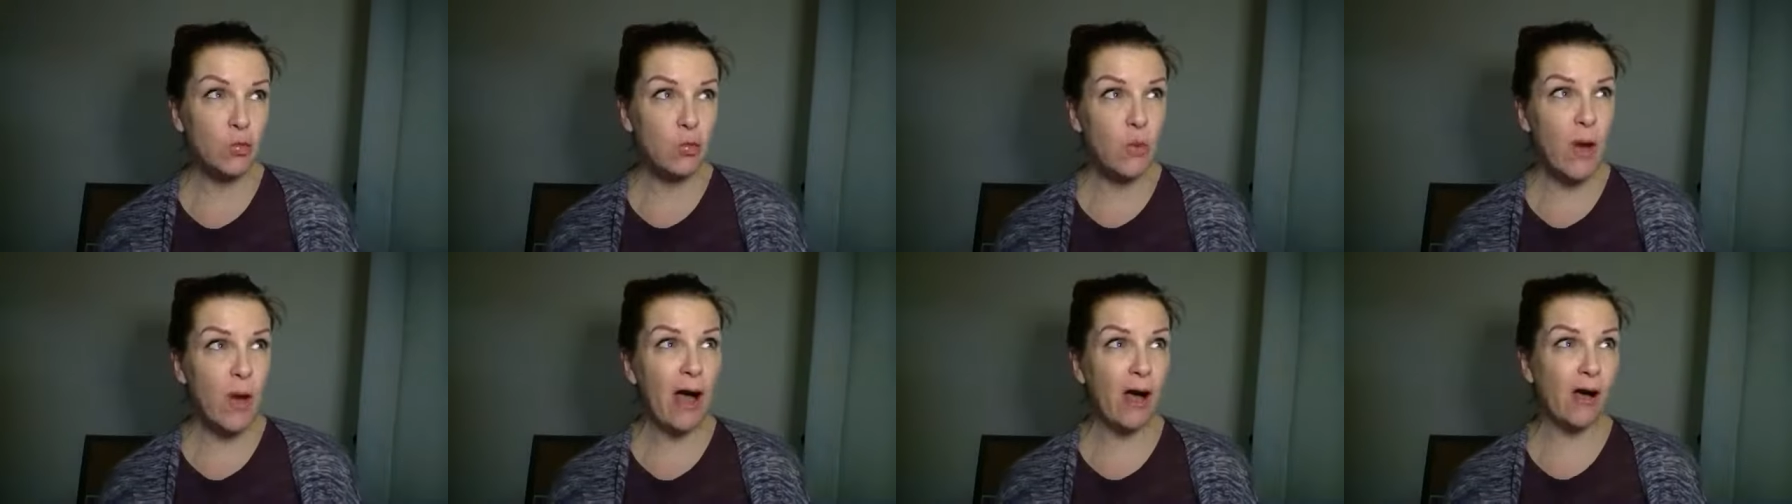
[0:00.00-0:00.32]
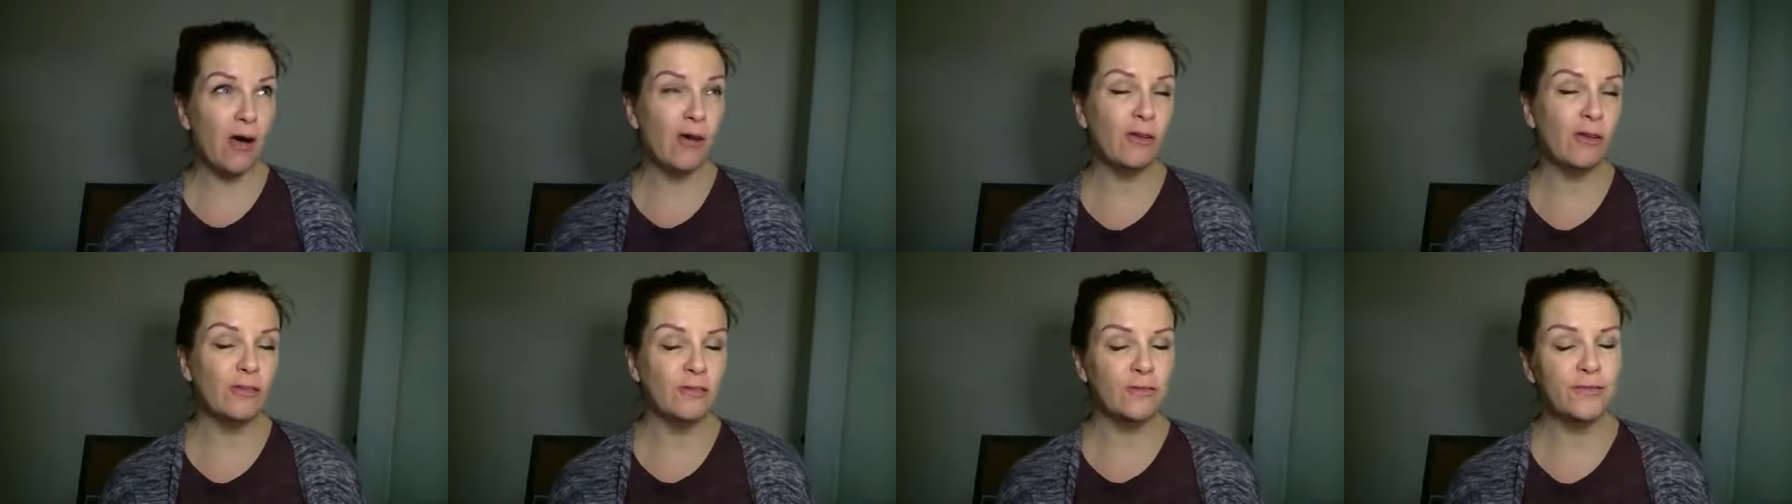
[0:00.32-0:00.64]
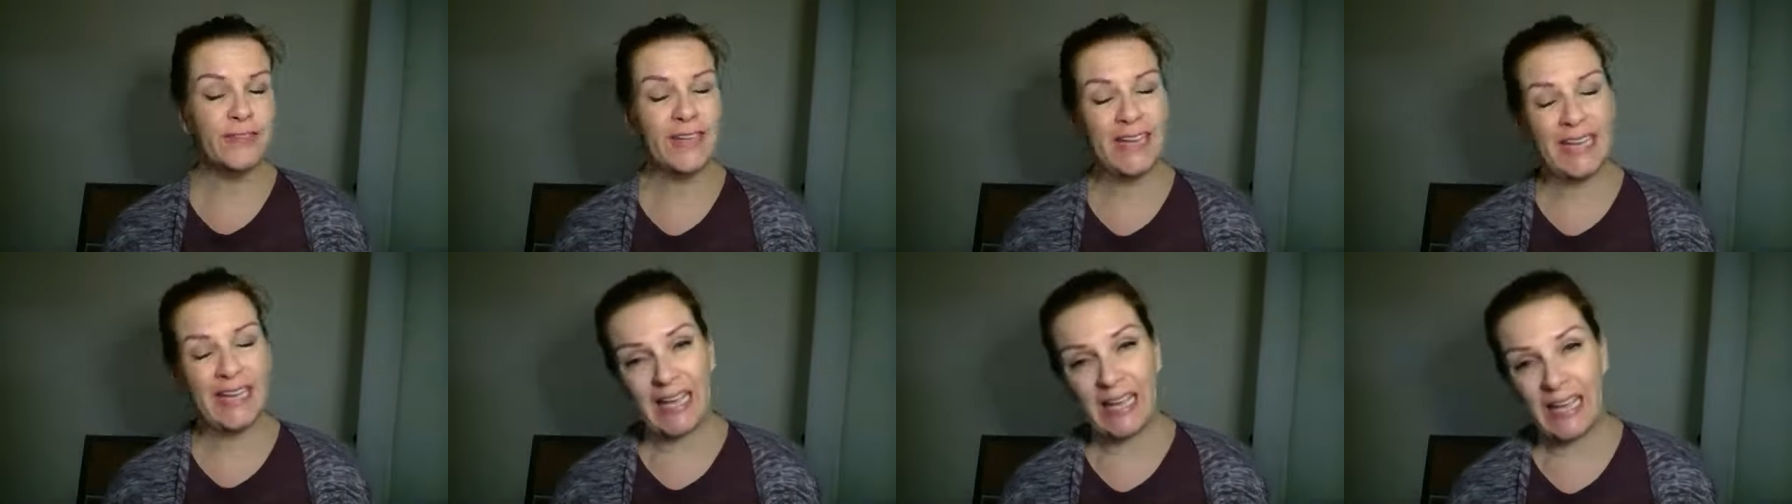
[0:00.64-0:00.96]

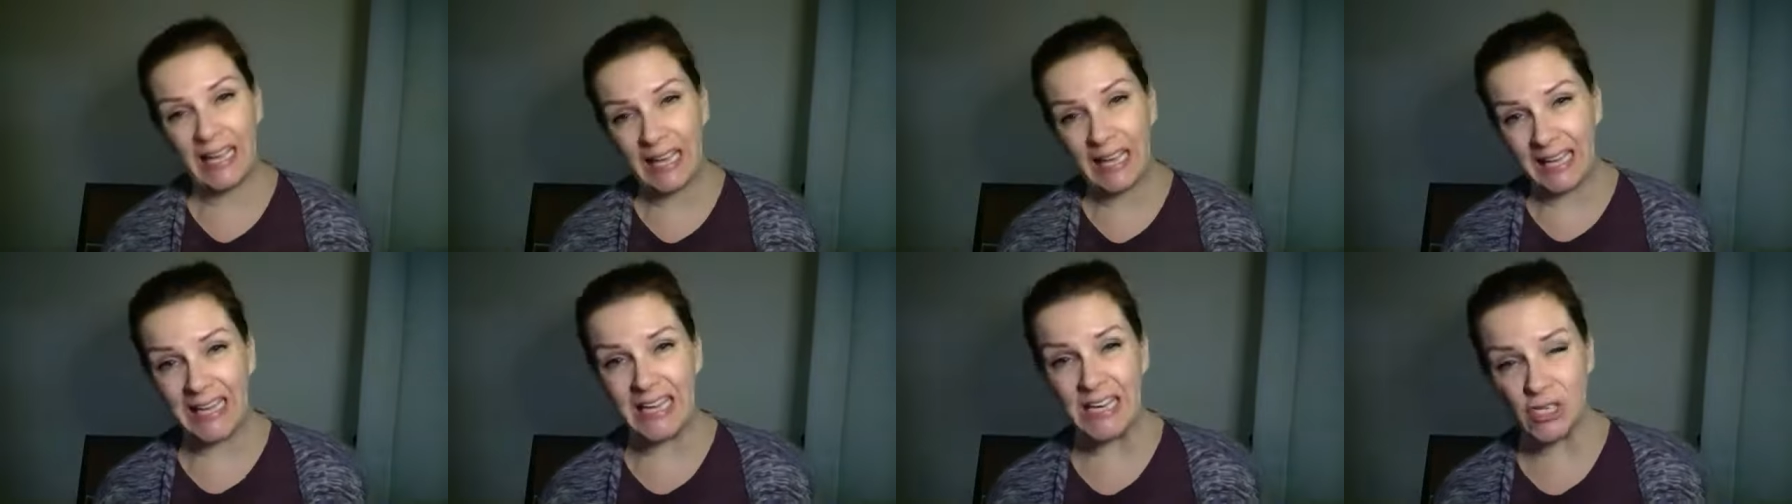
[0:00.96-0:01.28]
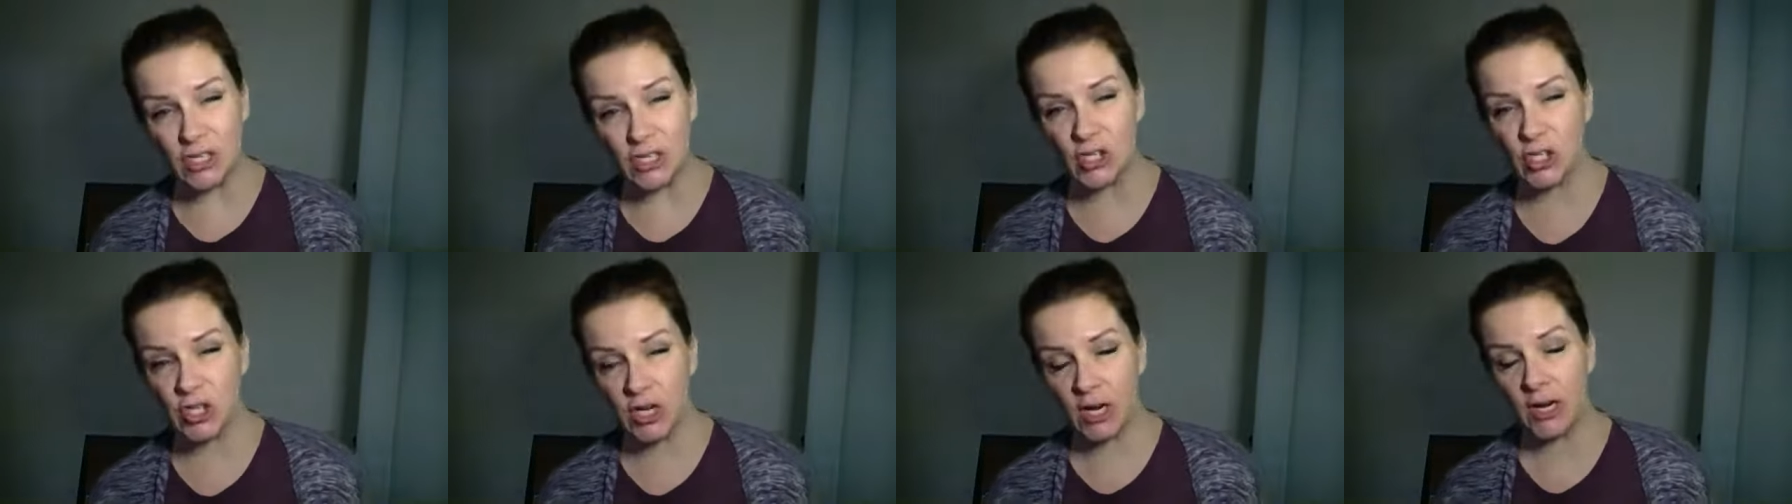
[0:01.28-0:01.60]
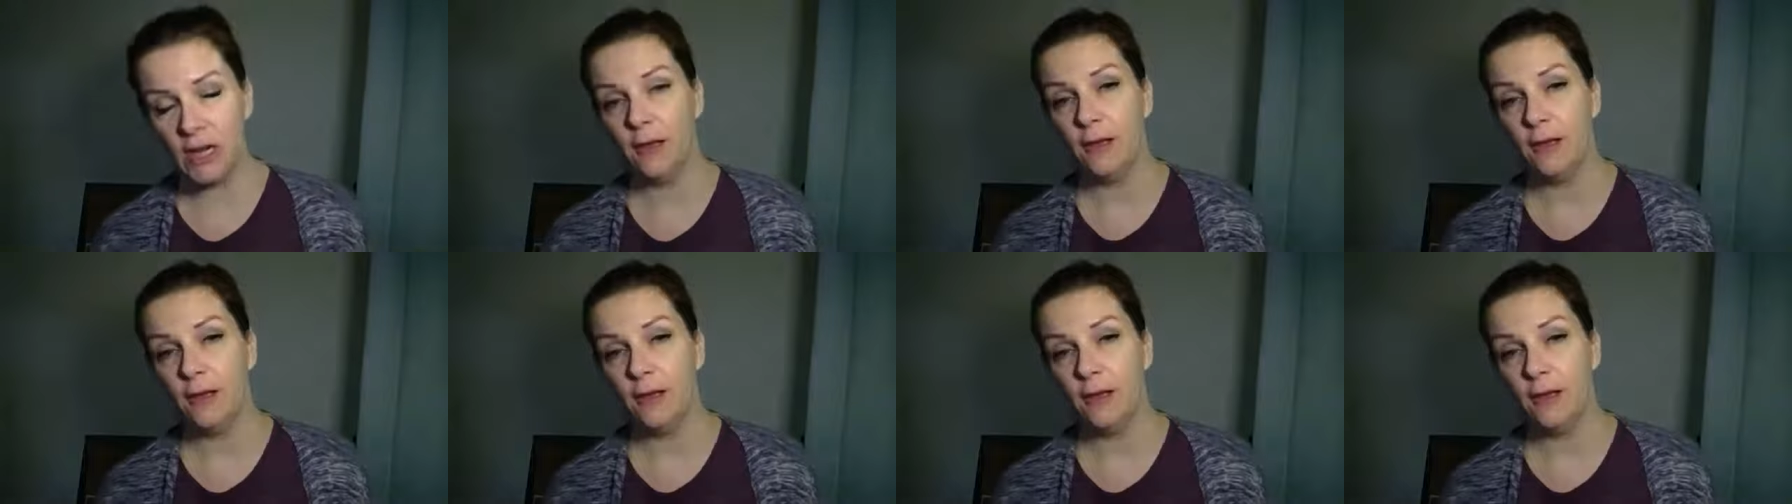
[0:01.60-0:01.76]
12-ish